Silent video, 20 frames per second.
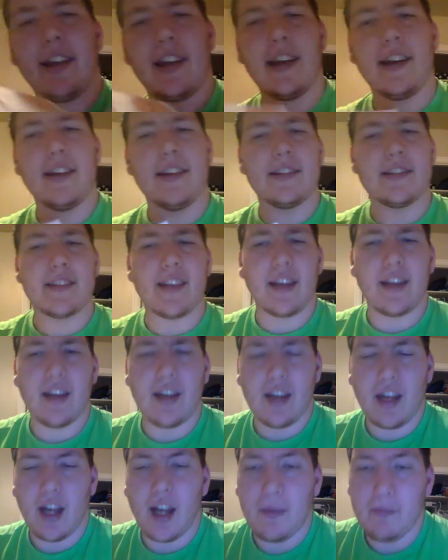is
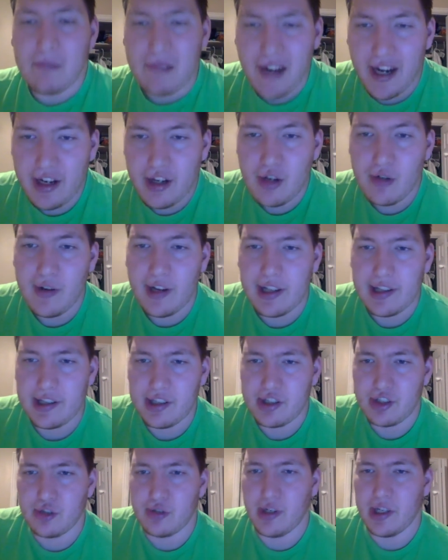a brand new
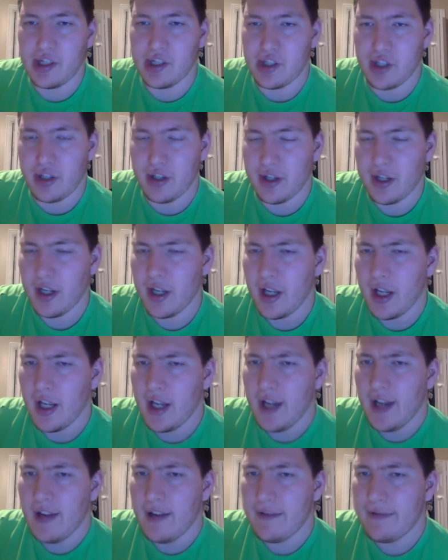illustration
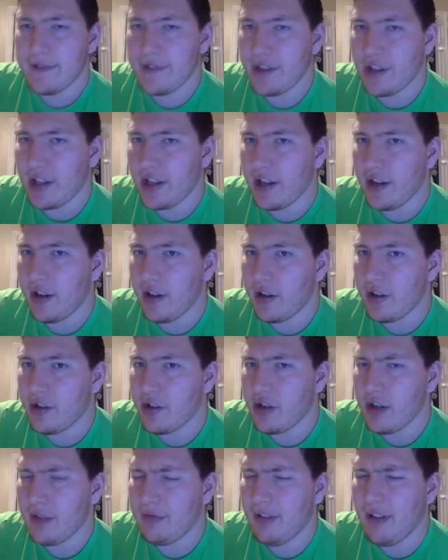for the character
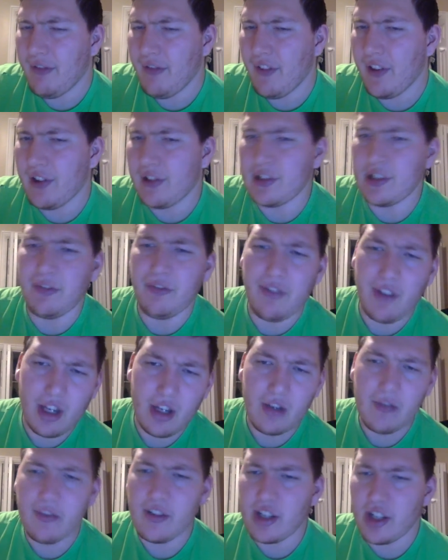I've revealed a
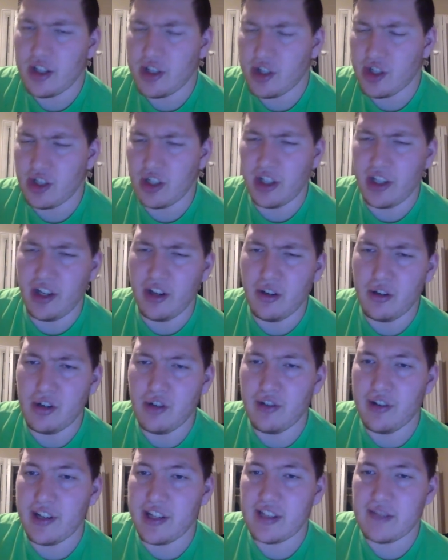few footages ago,
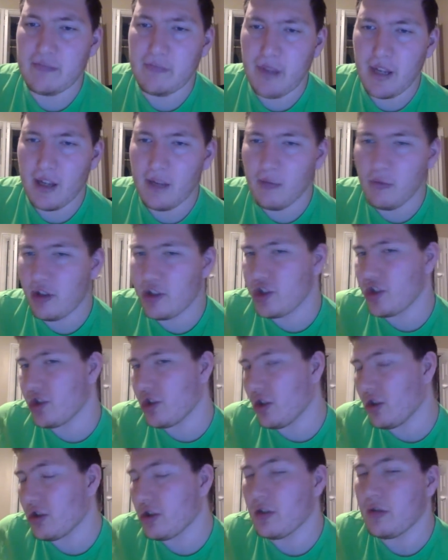known as Pym, which is
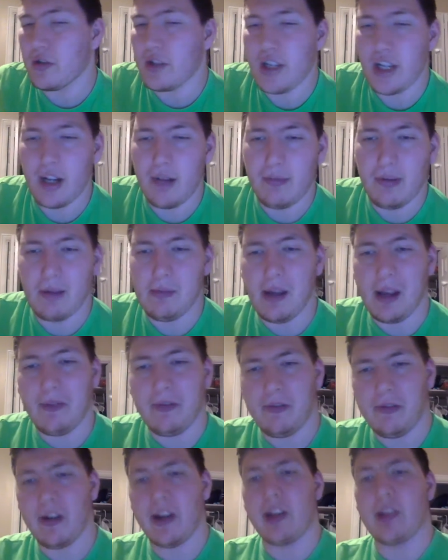also done by my
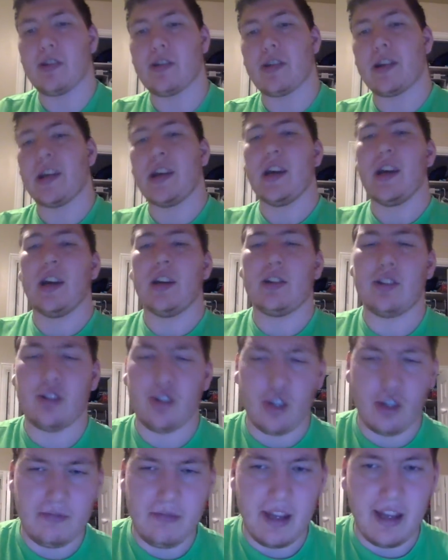friend to
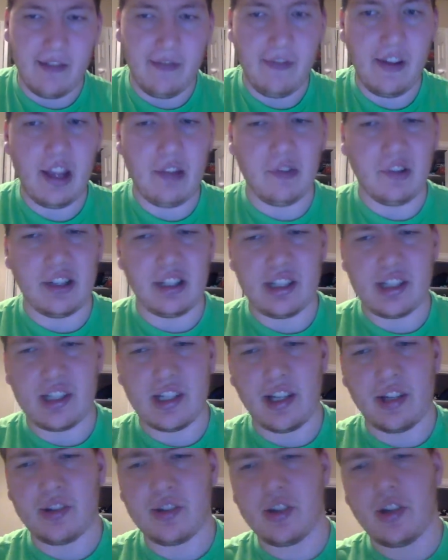do me a favor and
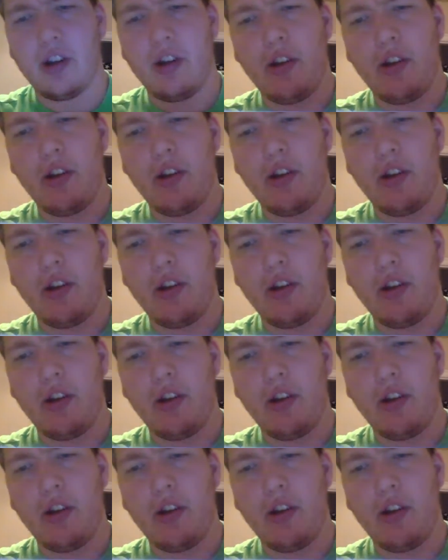such.